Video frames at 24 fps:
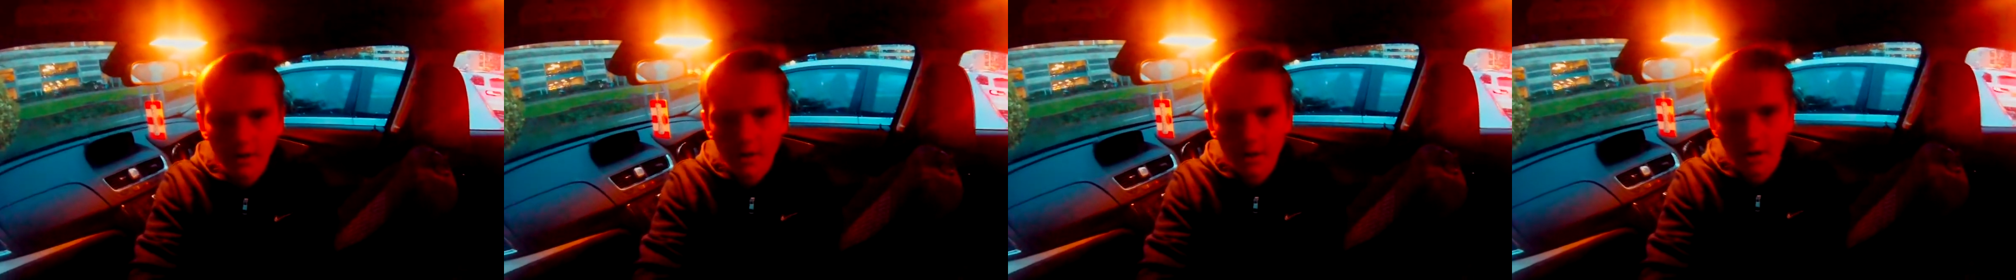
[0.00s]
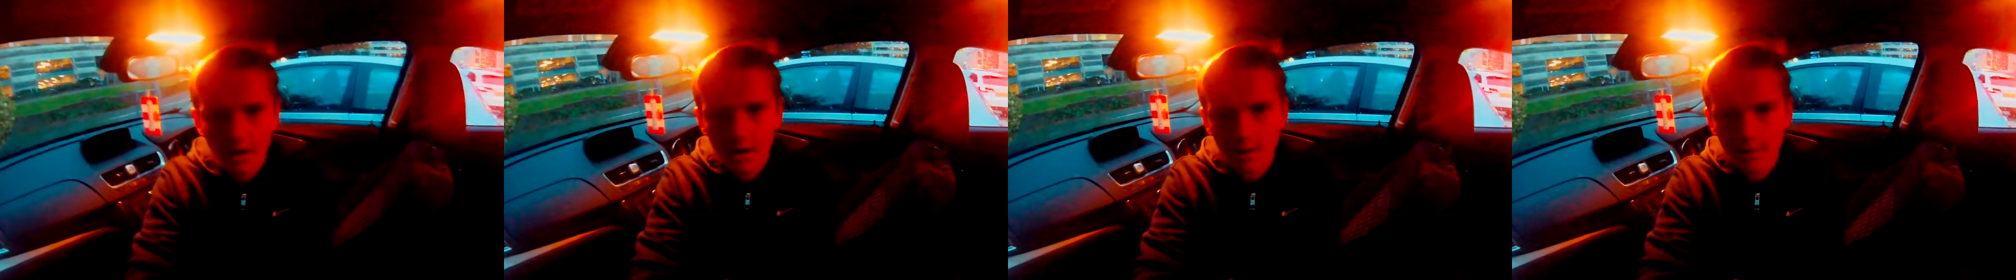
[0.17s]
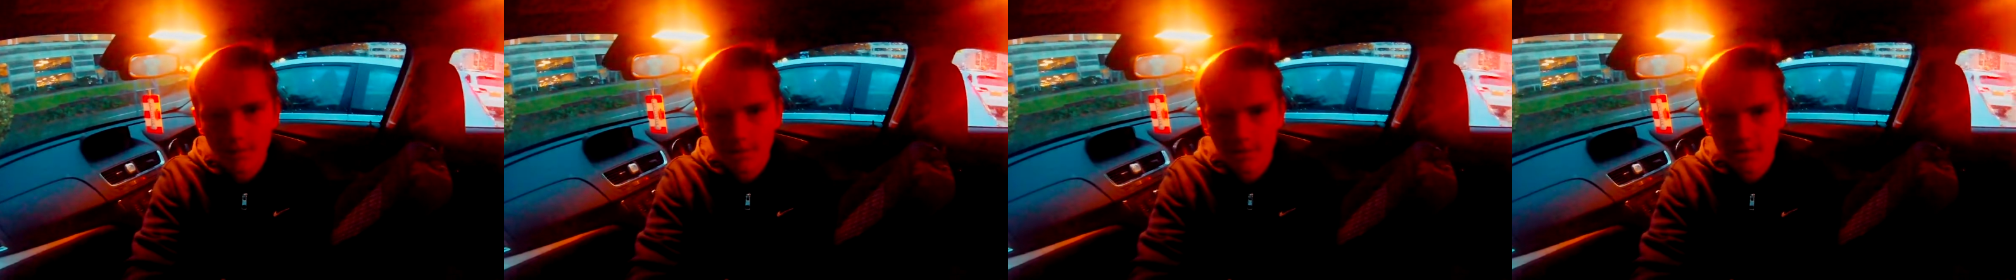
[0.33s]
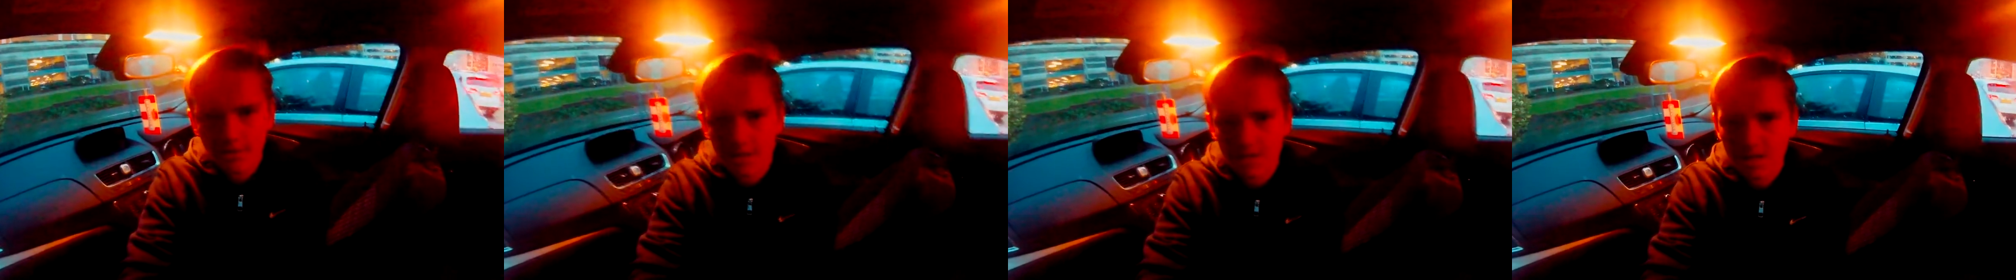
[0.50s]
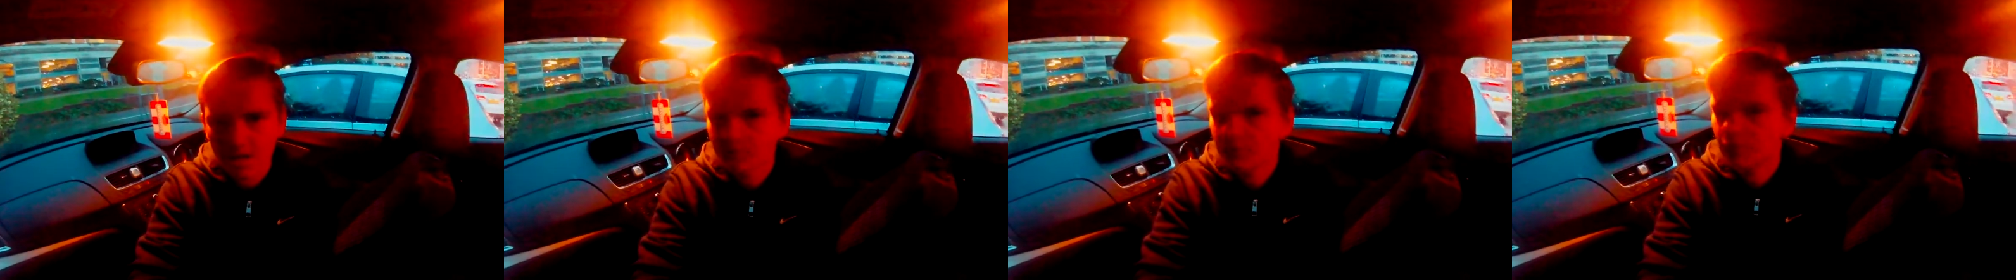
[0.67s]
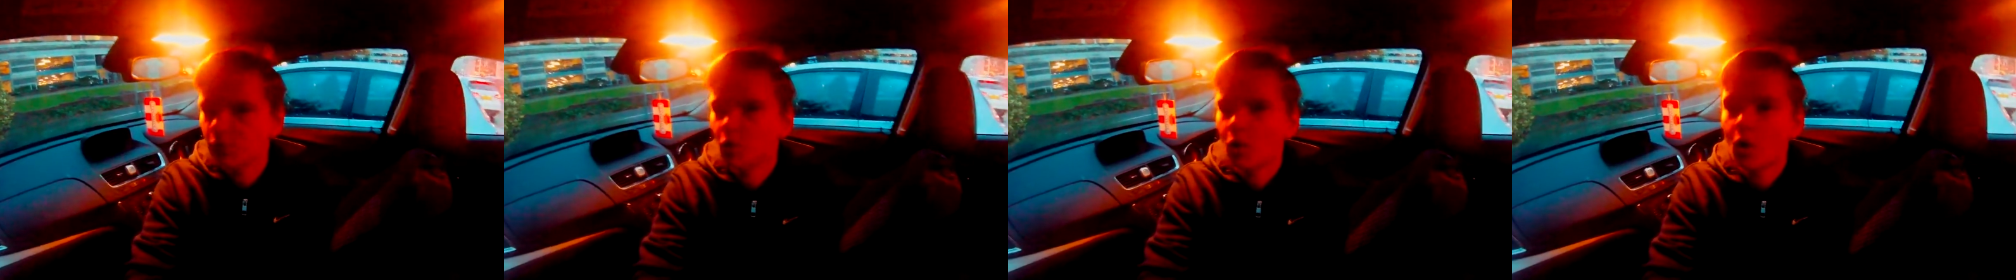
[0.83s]
Um, because I
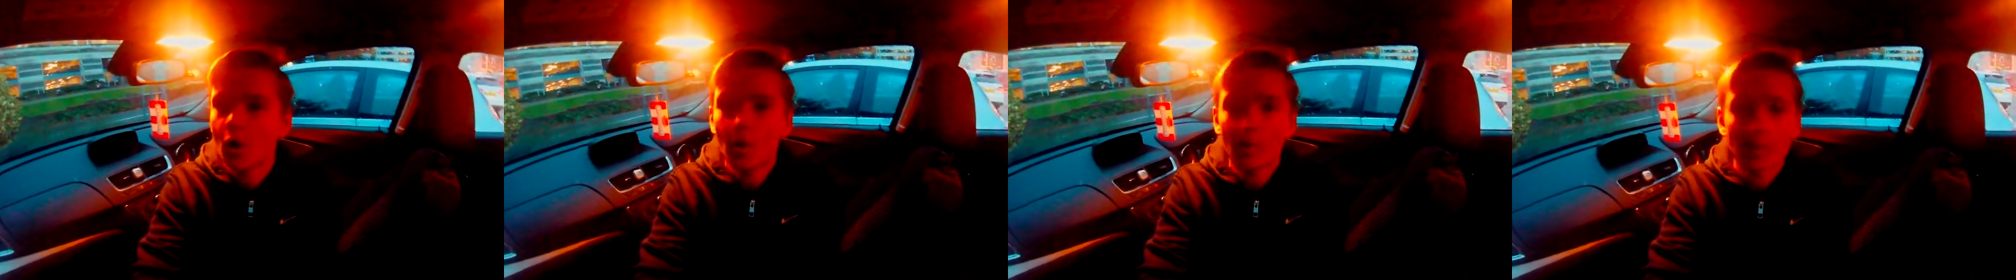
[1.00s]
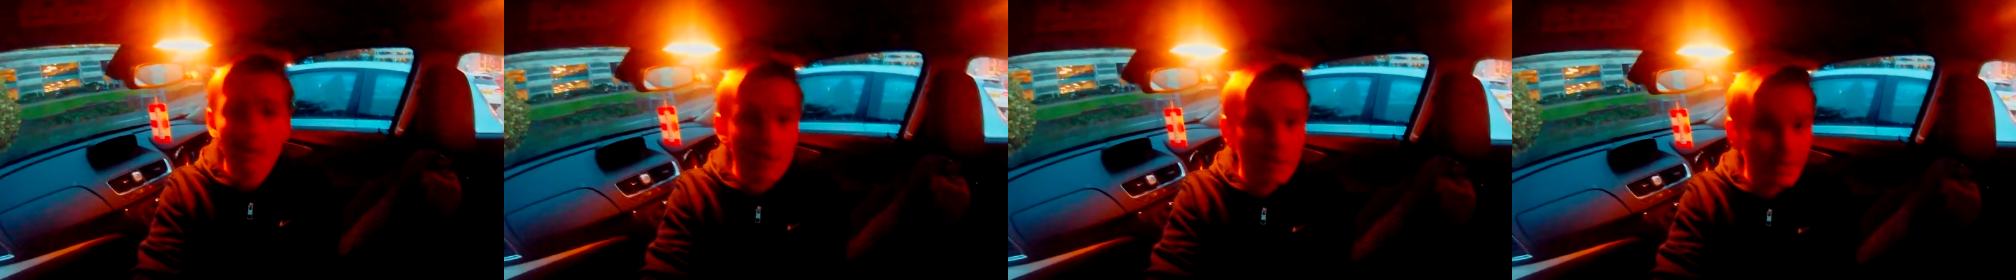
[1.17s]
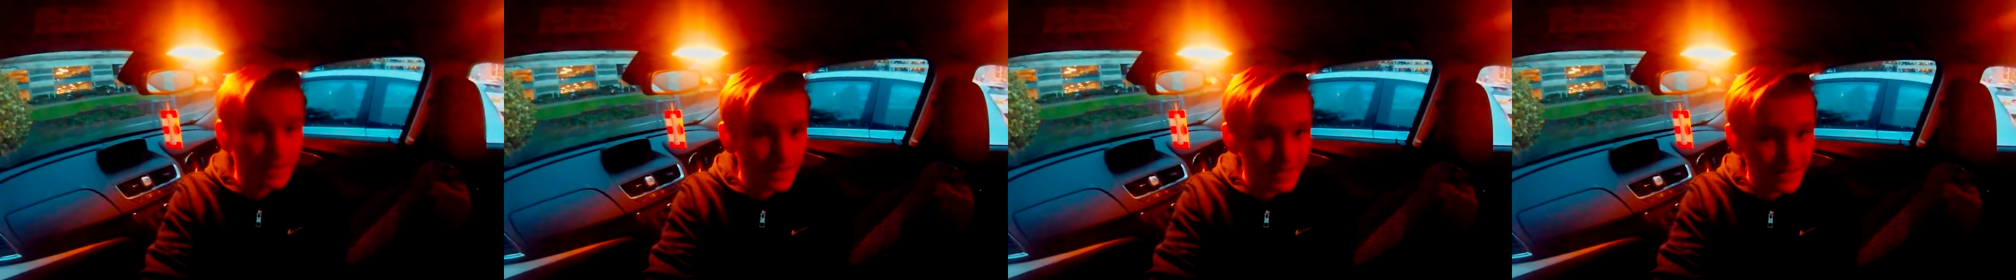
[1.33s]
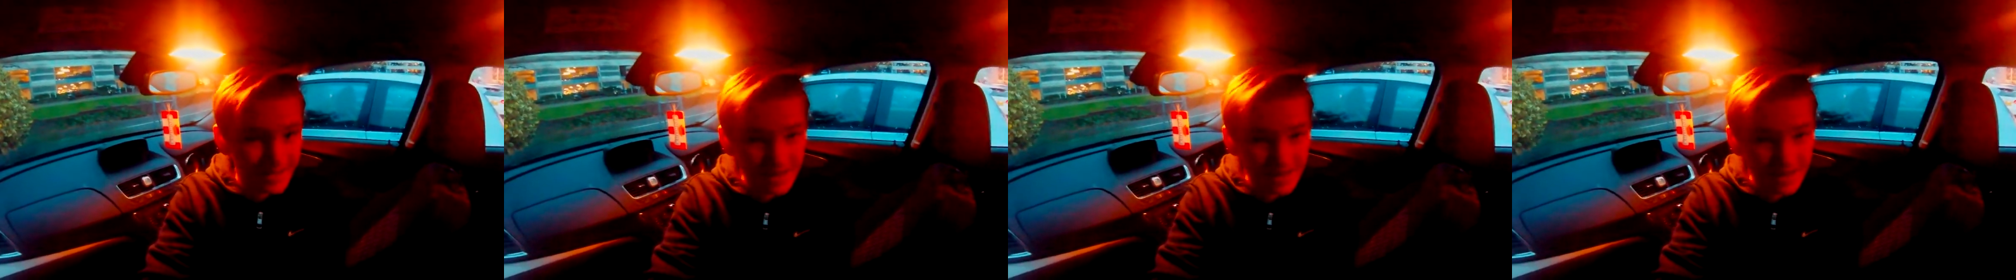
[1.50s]
have not uploaded